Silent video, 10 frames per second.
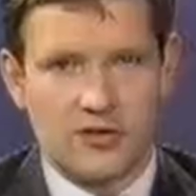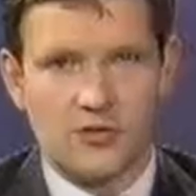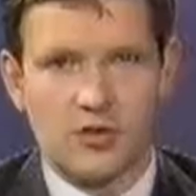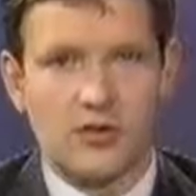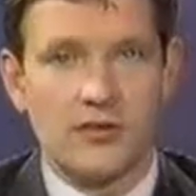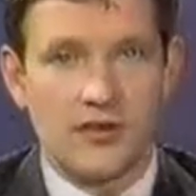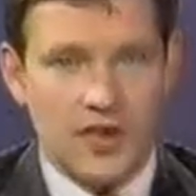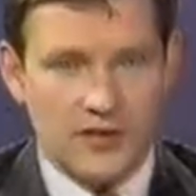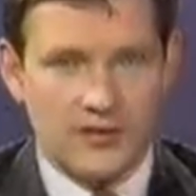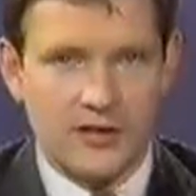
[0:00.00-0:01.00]
the very
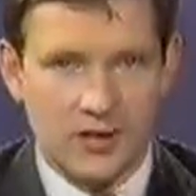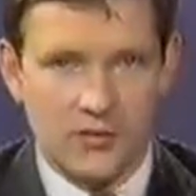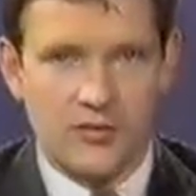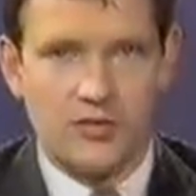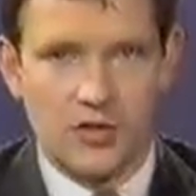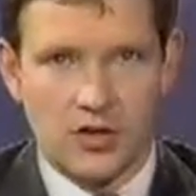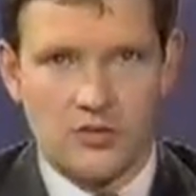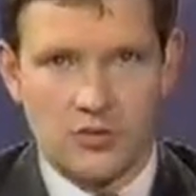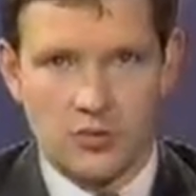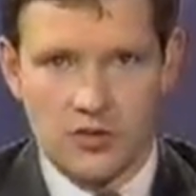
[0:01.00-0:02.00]
sad state of affairs
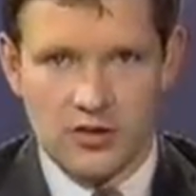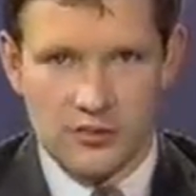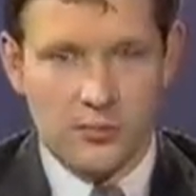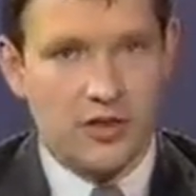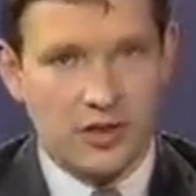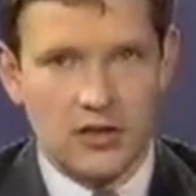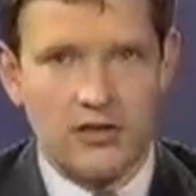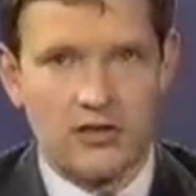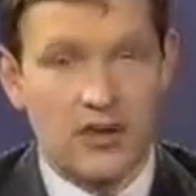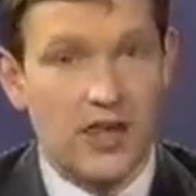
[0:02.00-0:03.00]
which has plagued
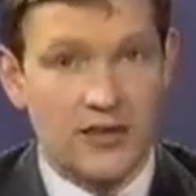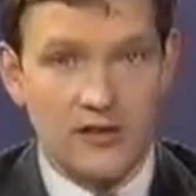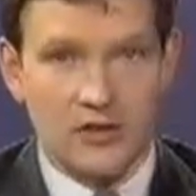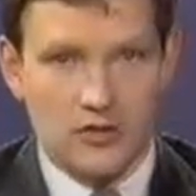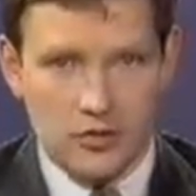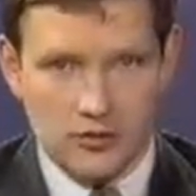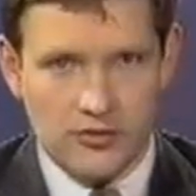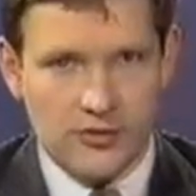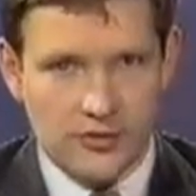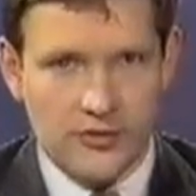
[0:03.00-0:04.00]
the Catholic Church
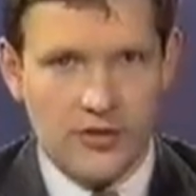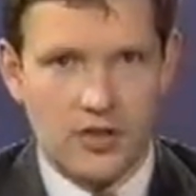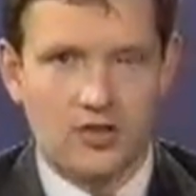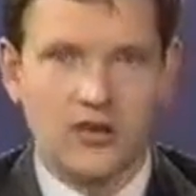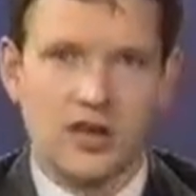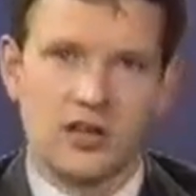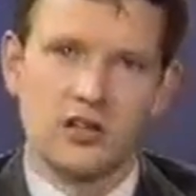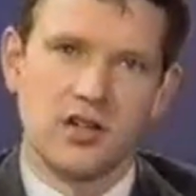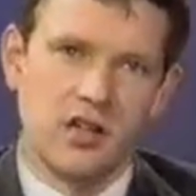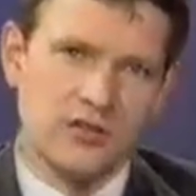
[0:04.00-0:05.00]
since the Second Vatican
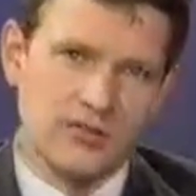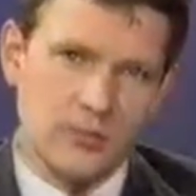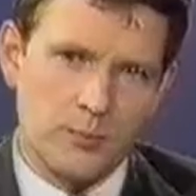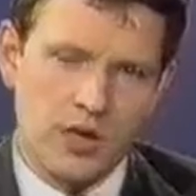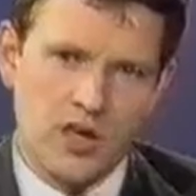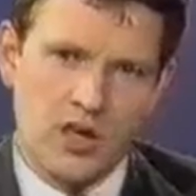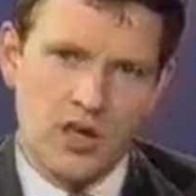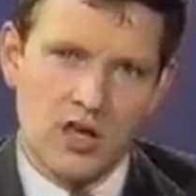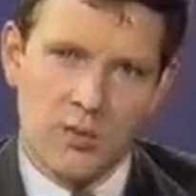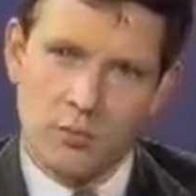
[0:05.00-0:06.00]
Council.
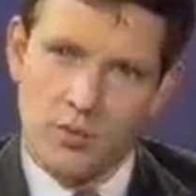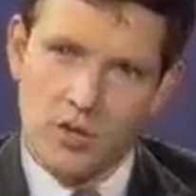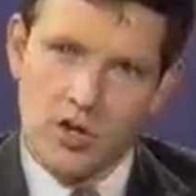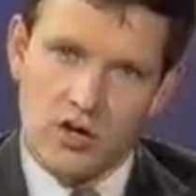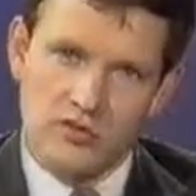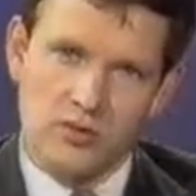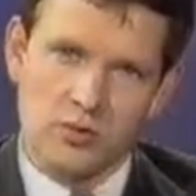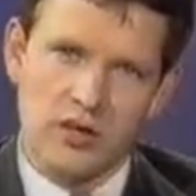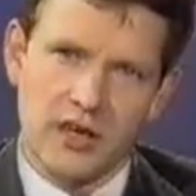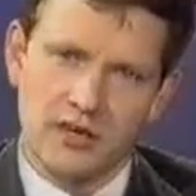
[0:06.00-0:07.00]
But we also
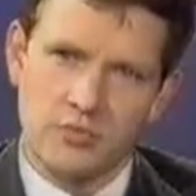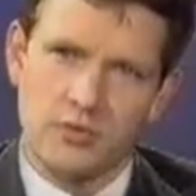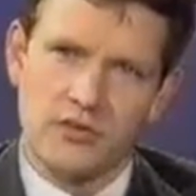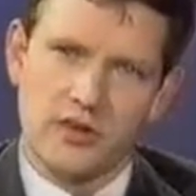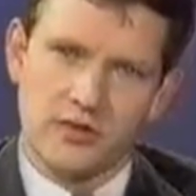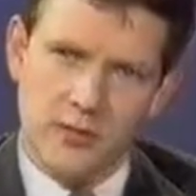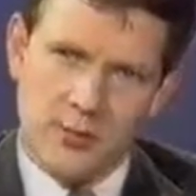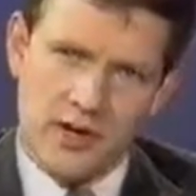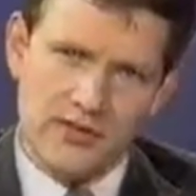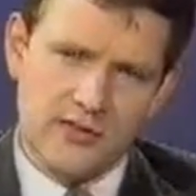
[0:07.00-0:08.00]
would like to present the
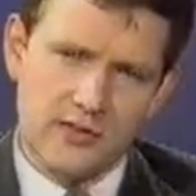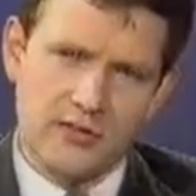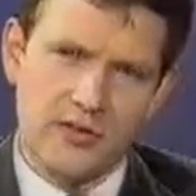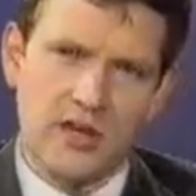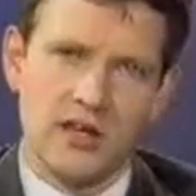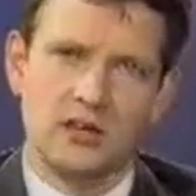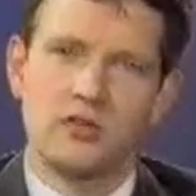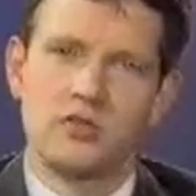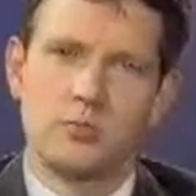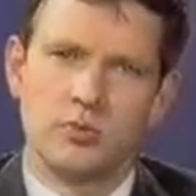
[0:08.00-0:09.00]
positive side
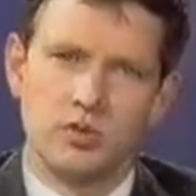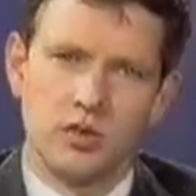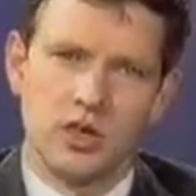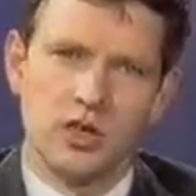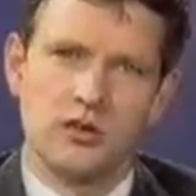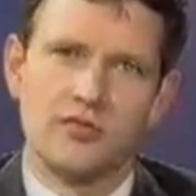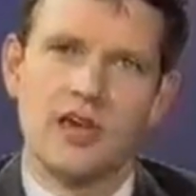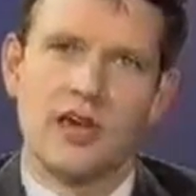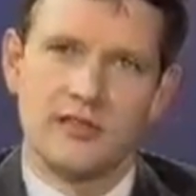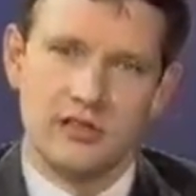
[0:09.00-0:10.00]
of the beauty of
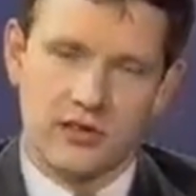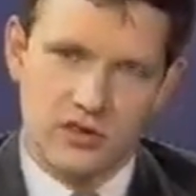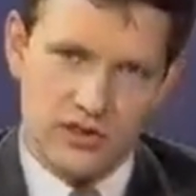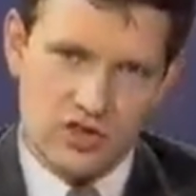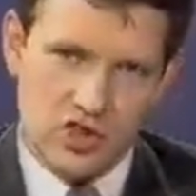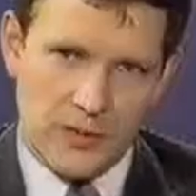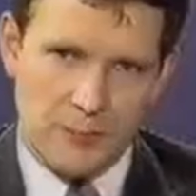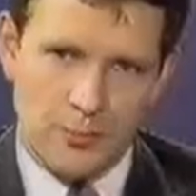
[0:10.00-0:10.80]
Catholic teaching.